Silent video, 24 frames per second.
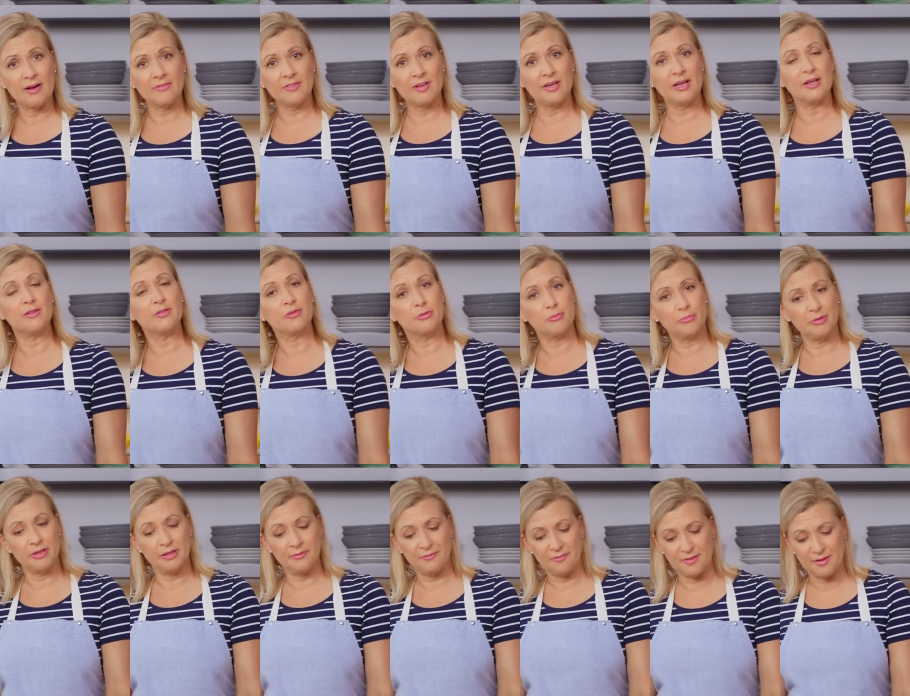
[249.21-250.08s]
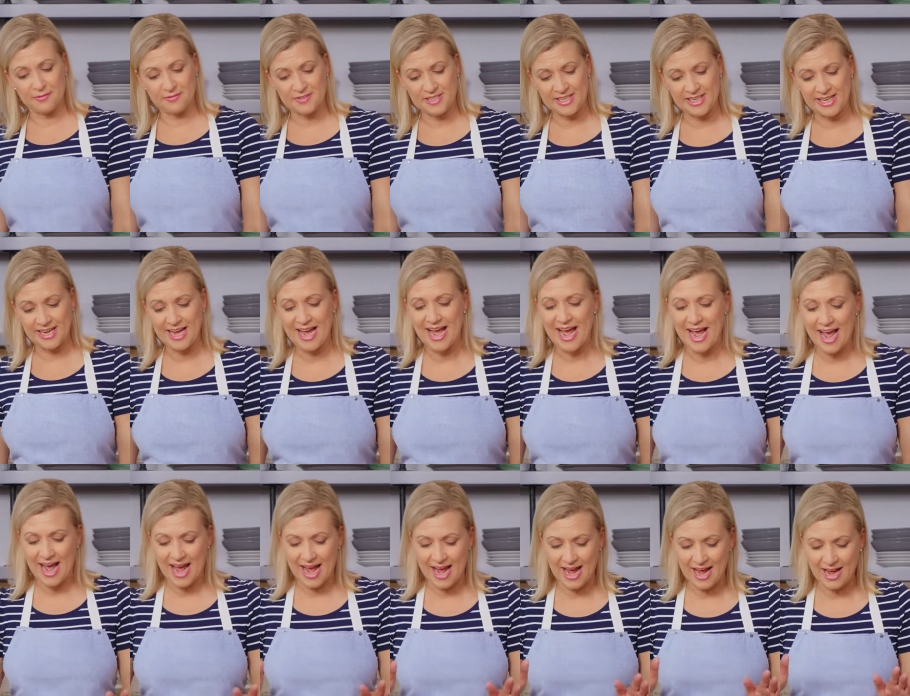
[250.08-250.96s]
oven at three fifty,
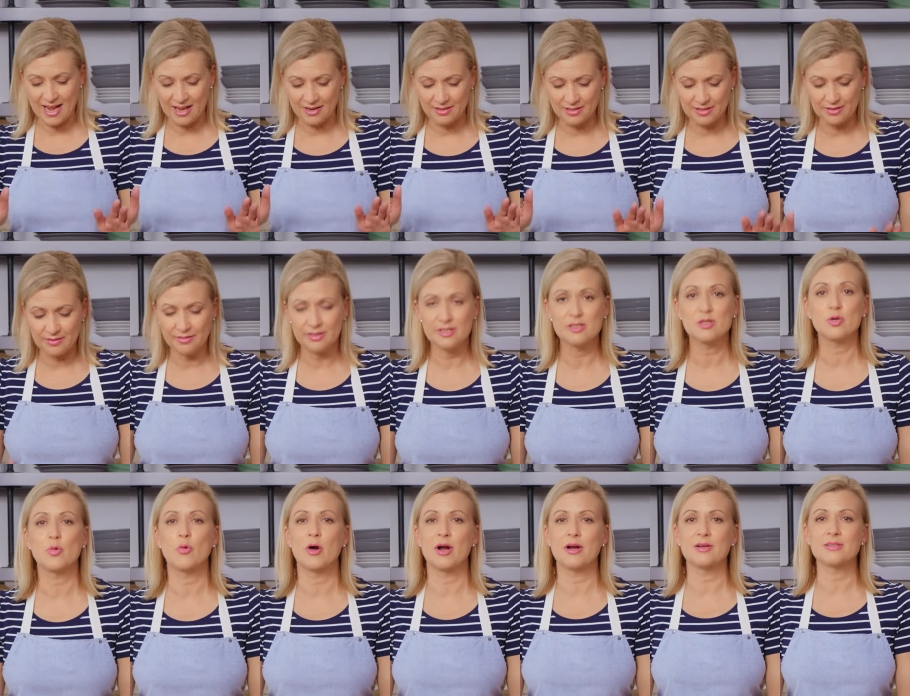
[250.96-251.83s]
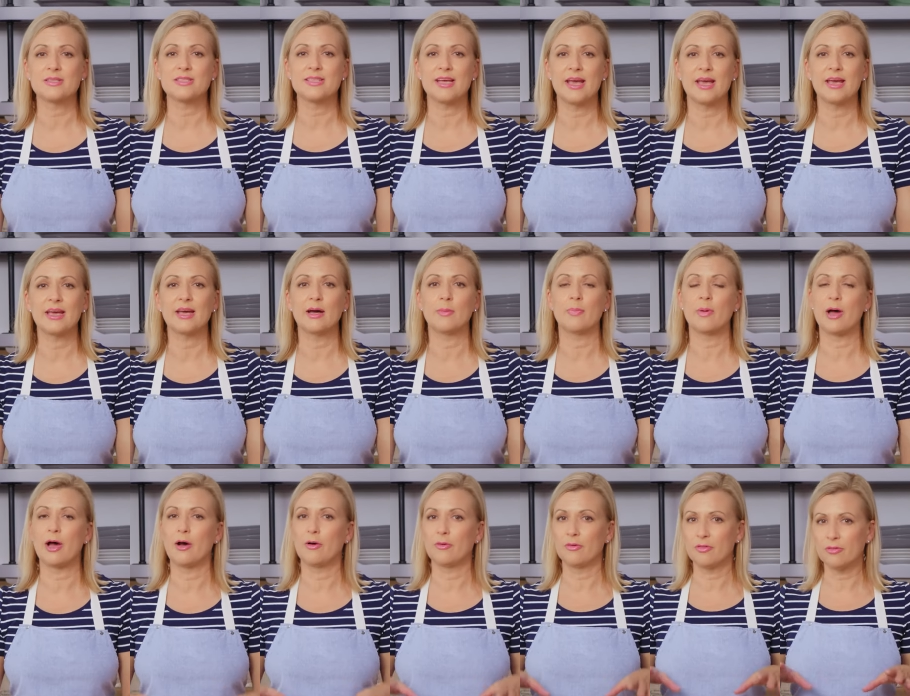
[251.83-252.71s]
and the squares take
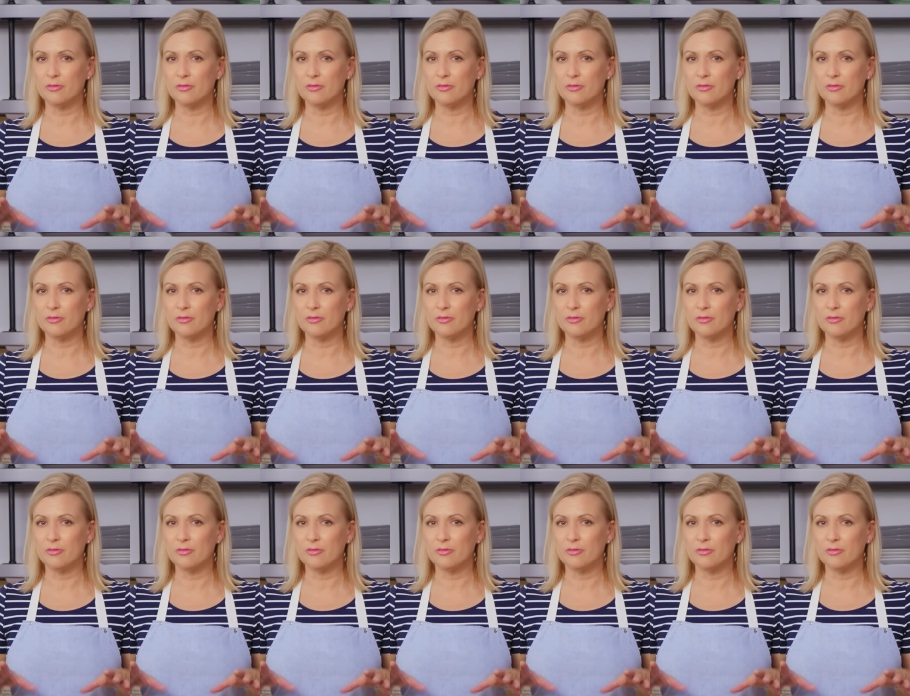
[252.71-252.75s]
about